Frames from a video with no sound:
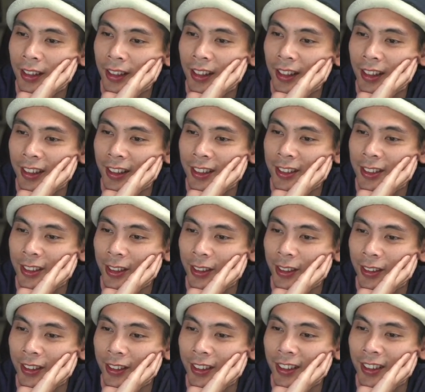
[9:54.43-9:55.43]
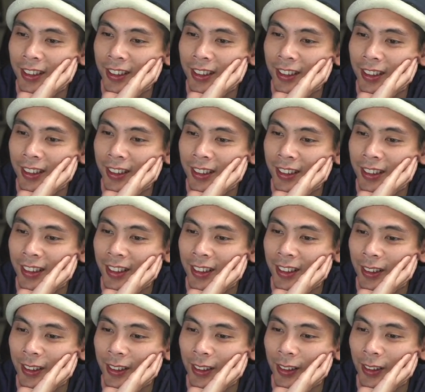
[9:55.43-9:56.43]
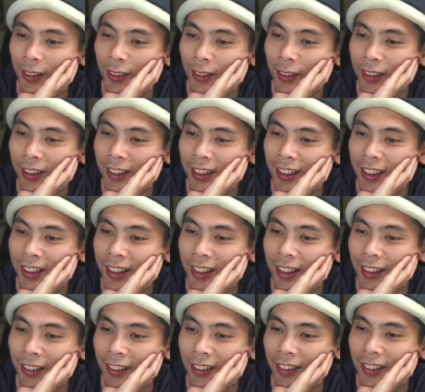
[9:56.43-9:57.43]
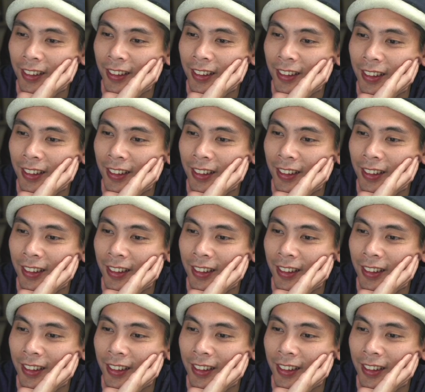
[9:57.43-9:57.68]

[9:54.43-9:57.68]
heck is going on here? Holy cow.